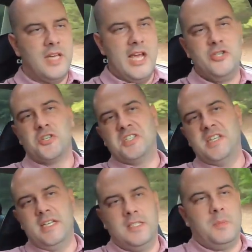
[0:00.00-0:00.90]

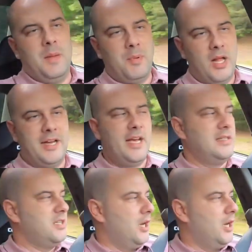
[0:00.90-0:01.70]
interesting to people, I guess.